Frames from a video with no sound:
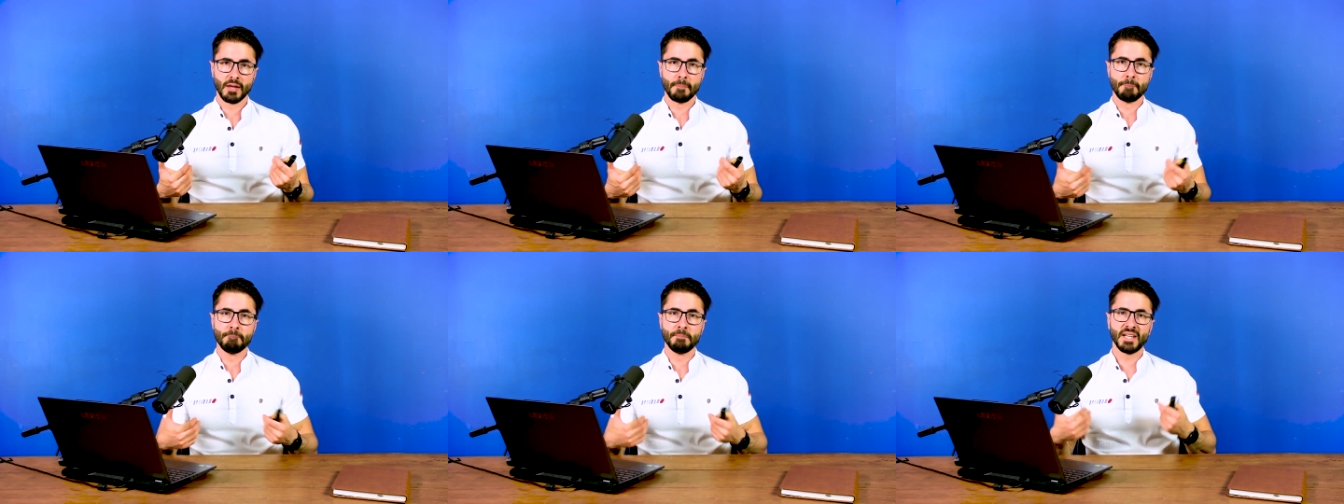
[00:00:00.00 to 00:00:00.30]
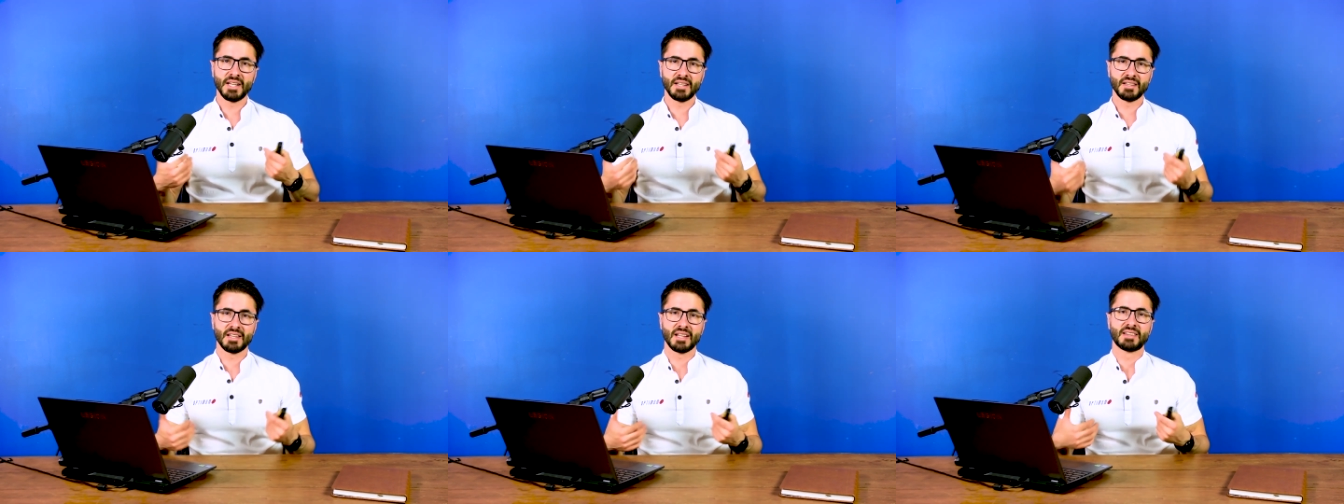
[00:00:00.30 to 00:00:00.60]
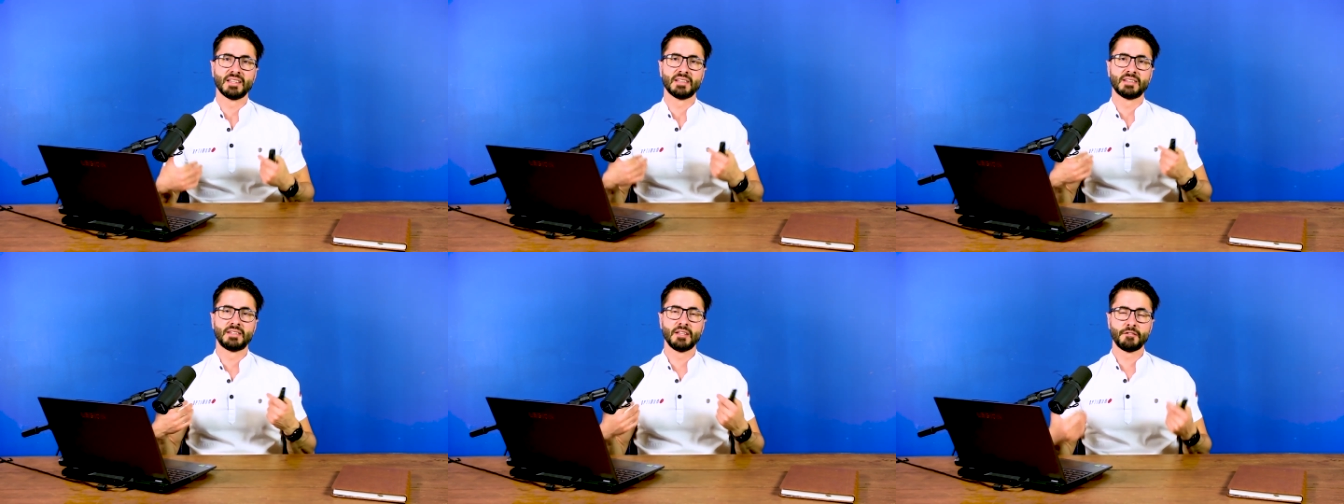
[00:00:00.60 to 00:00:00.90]
meaning
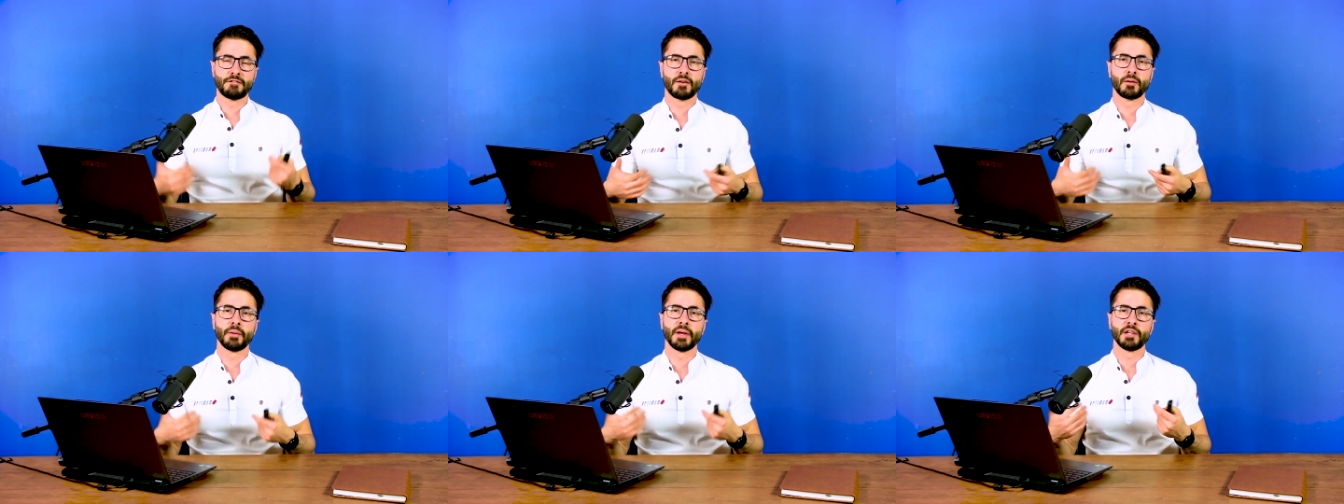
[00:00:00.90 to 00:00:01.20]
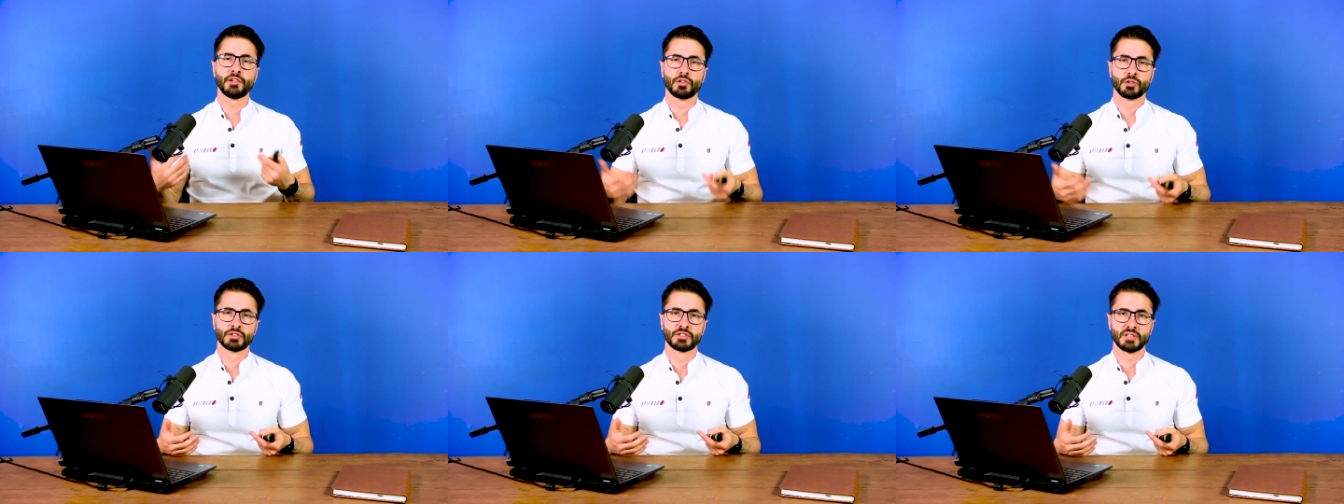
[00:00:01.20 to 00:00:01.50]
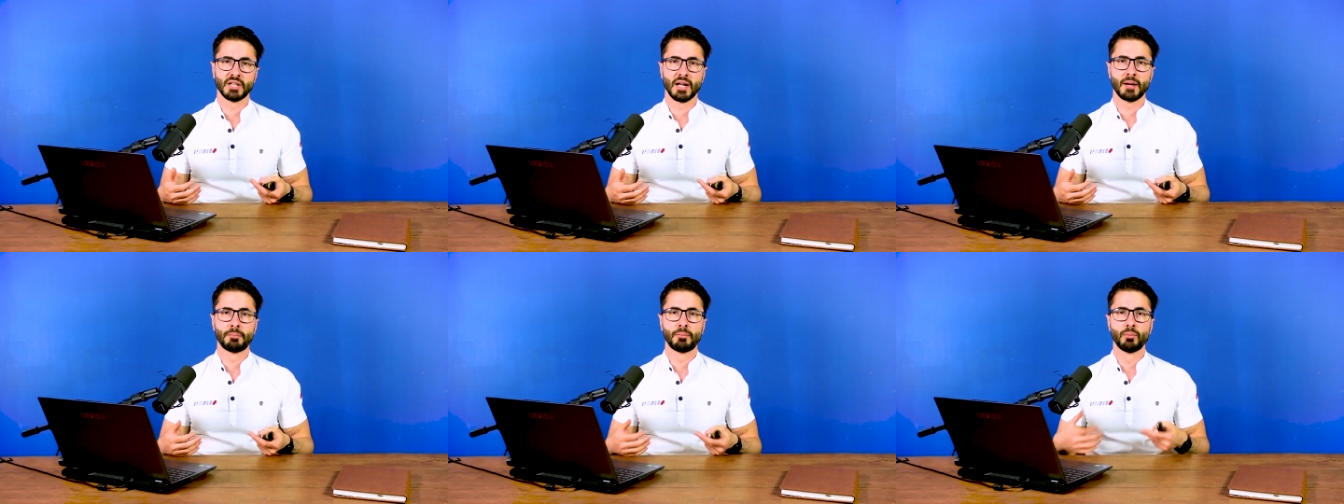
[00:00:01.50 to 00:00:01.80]
that the differential
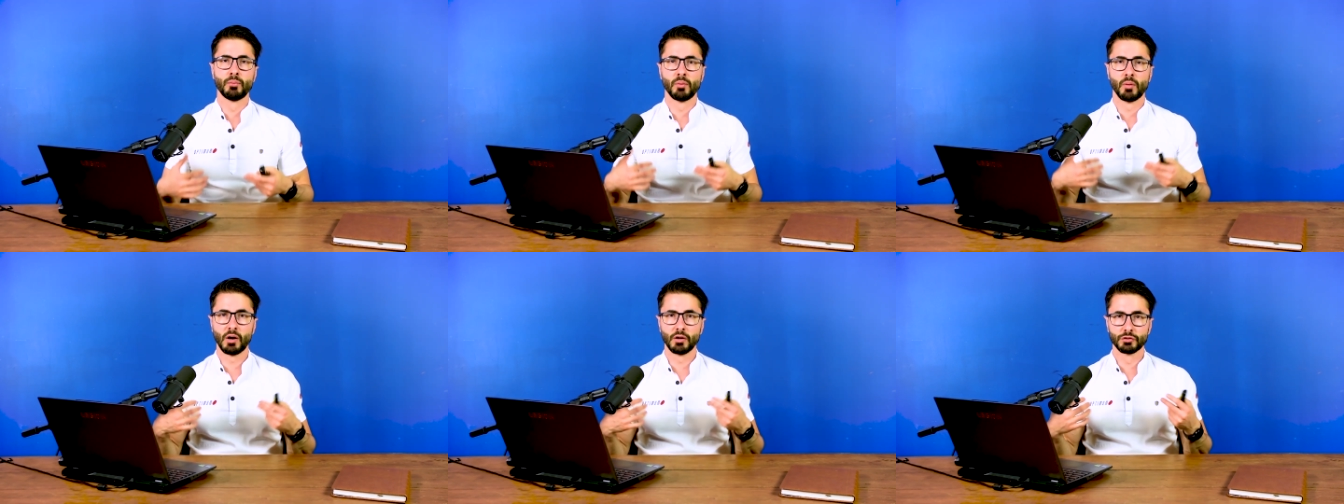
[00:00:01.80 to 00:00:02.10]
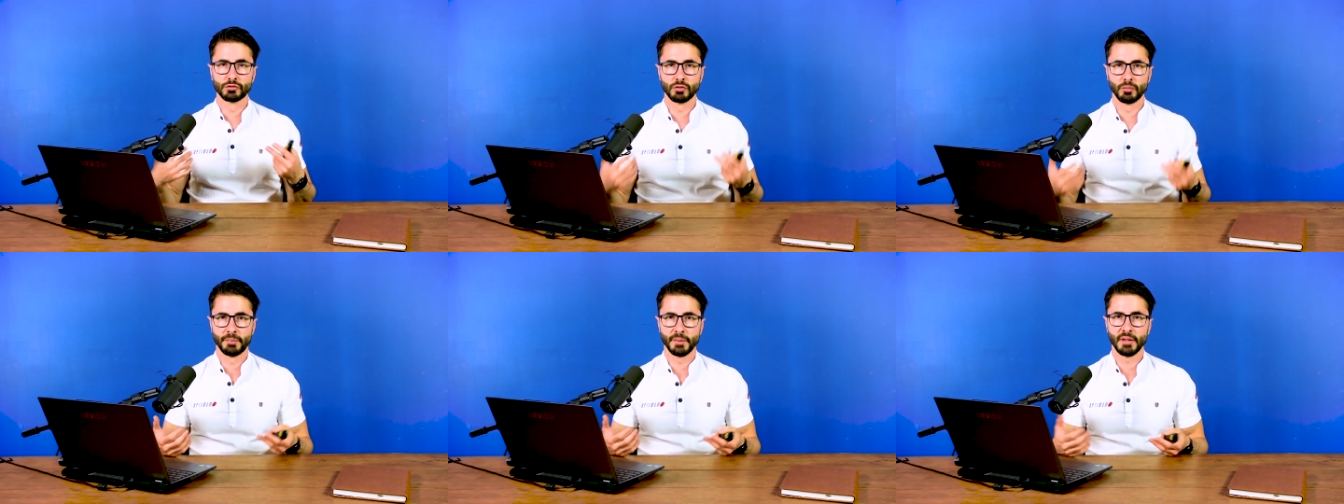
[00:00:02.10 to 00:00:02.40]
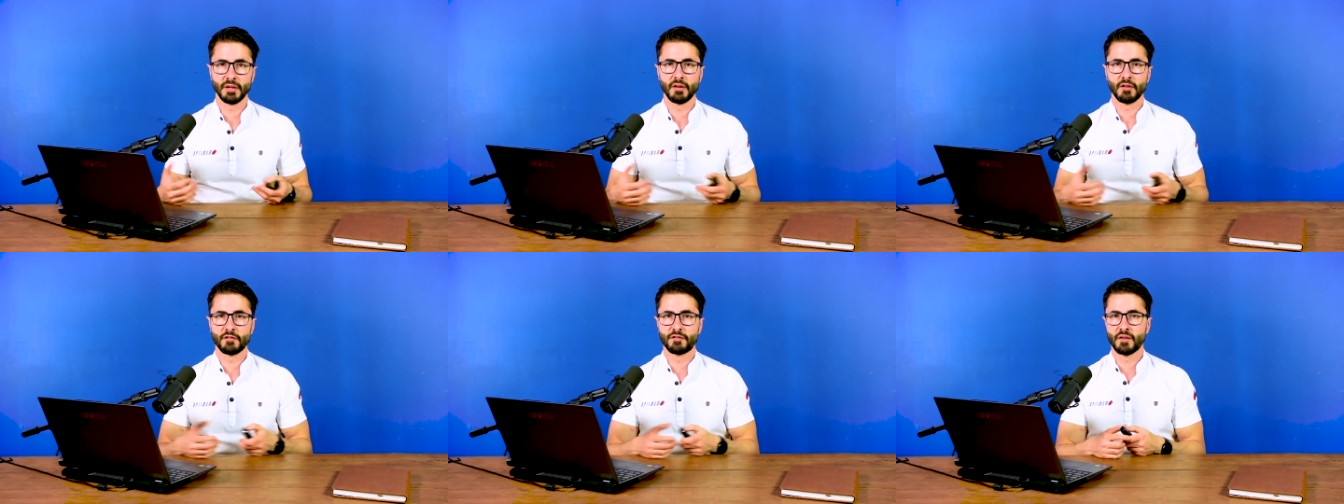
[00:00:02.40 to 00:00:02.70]
setup will also
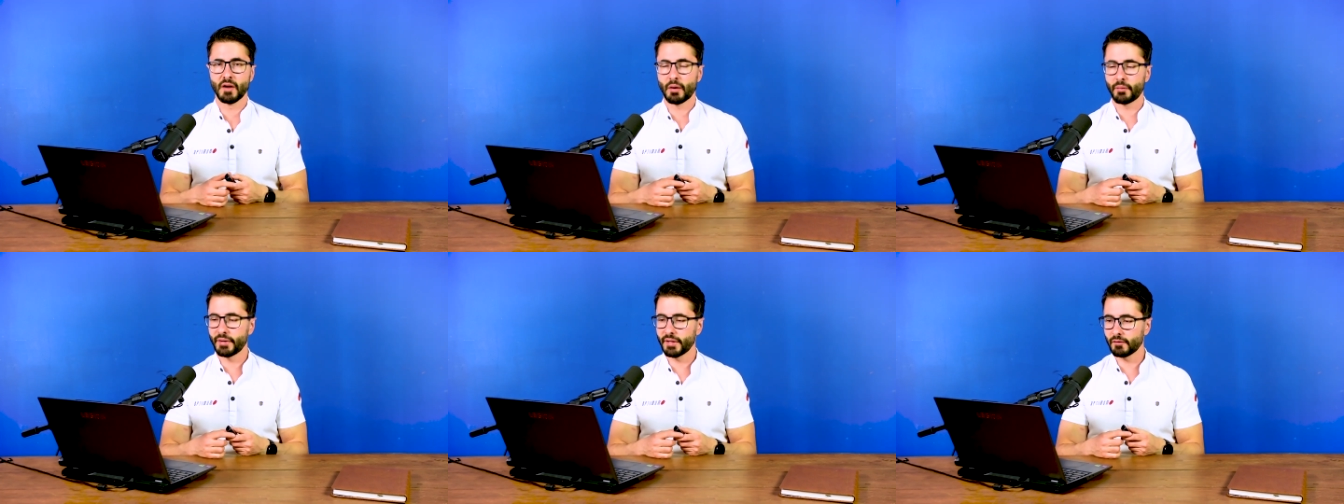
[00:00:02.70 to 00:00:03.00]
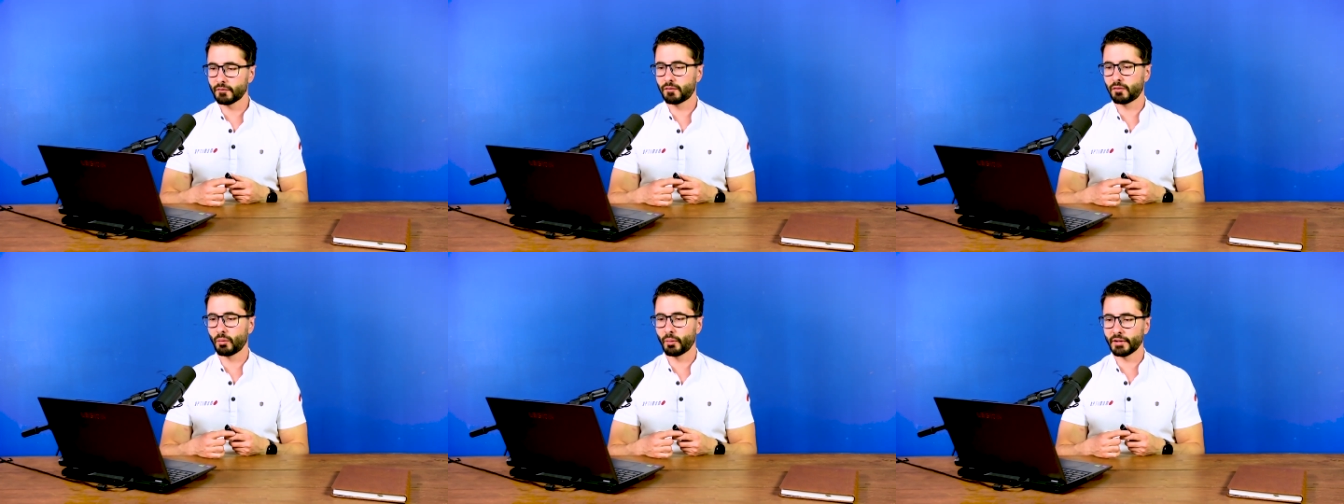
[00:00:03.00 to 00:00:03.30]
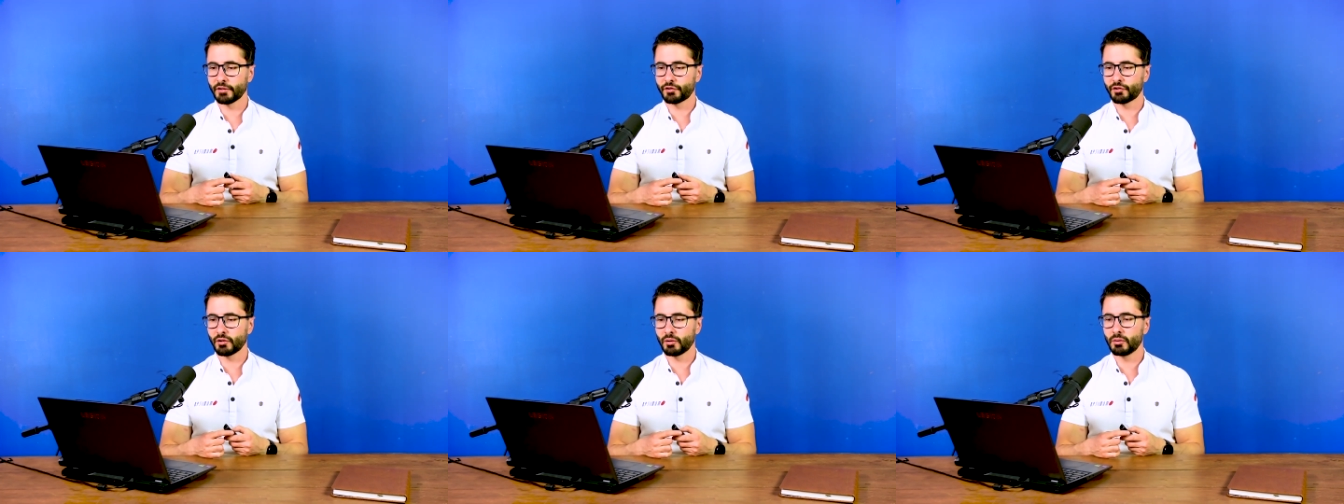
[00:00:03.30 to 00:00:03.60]
be very
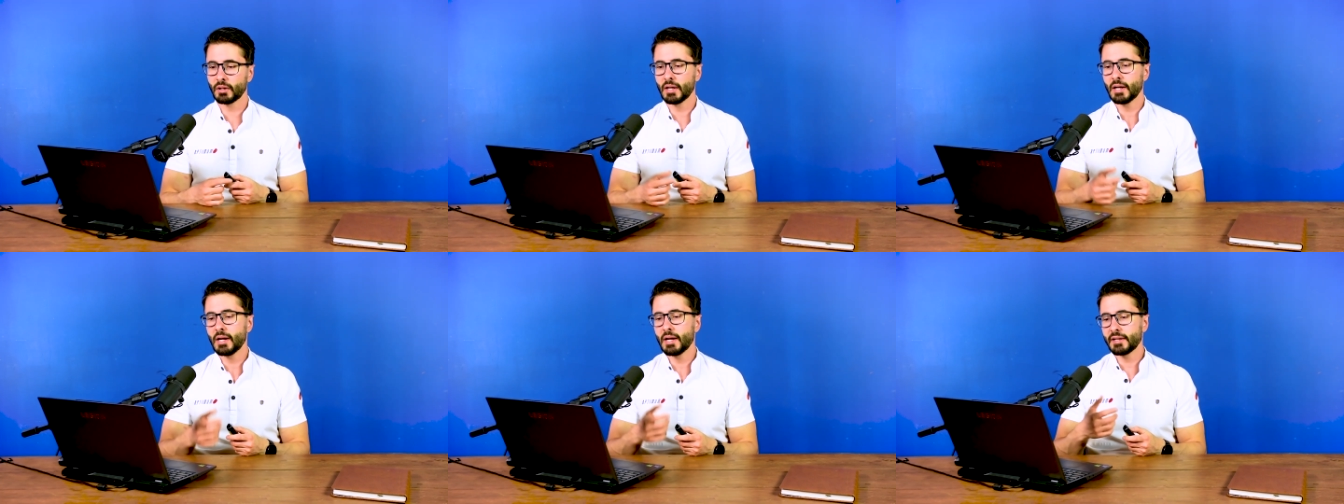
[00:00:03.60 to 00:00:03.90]
influential.